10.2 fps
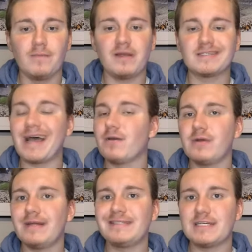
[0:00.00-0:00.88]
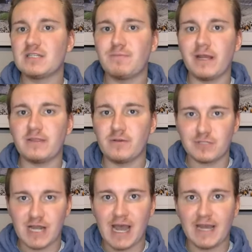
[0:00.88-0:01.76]
because I don't anticipate
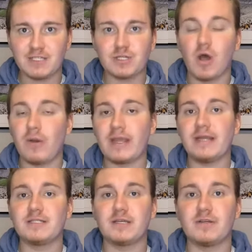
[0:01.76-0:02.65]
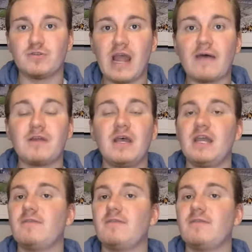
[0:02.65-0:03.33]
those guys going into the draft.